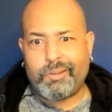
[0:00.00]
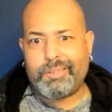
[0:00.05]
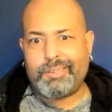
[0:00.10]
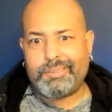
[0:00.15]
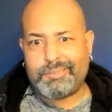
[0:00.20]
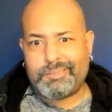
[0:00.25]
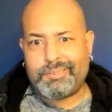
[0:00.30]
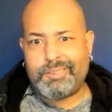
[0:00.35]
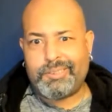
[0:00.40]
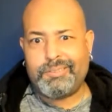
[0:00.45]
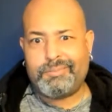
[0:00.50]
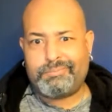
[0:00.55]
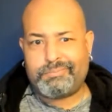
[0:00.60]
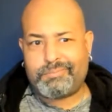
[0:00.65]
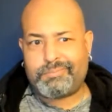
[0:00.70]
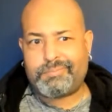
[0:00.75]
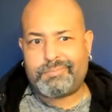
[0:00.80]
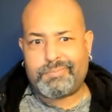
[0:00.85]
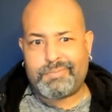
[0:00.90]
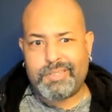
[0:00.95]
is the
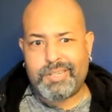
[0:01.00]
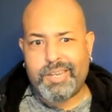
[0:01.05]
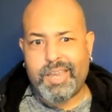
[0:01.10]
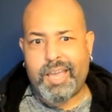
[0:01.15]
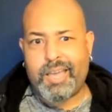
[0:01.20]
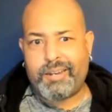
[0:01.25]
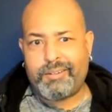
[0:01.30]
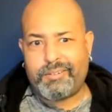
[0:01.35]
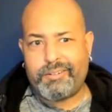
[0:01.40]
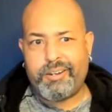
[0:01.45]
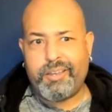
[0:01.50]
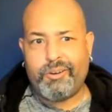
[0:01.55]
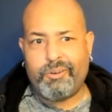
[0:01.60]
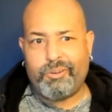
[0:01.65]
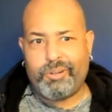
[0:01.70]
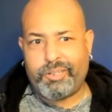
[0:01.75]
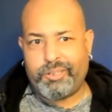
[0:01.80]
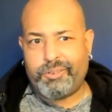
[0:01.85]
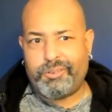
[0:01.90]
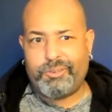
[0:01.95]
not
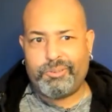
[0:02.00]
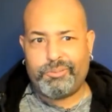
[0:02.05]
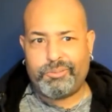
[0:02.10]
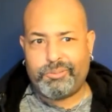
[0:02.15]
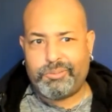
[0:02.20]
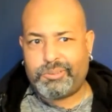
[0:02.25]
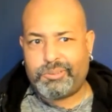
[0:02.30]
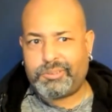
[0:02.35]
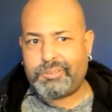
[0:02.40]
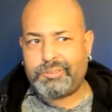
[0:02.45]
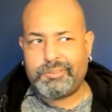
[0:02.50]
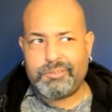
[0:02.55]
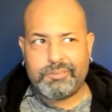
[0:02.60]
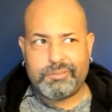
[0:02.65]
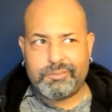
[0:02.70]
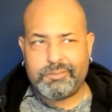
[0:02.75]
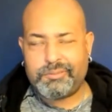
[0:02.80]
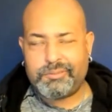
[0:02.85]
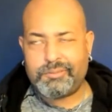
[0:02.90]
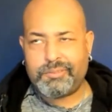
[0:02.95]
knowing who's
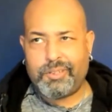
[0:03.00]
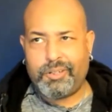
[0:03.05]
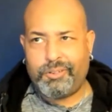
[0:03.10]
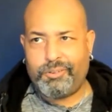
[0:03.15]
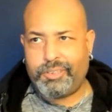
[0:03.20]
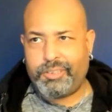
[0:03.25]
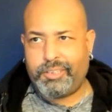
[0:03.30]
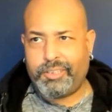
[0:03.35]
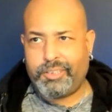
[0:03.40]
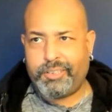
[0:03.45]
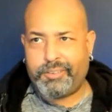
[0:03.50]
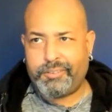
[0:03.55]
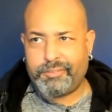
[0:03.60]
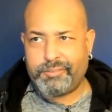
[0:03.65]
owning it.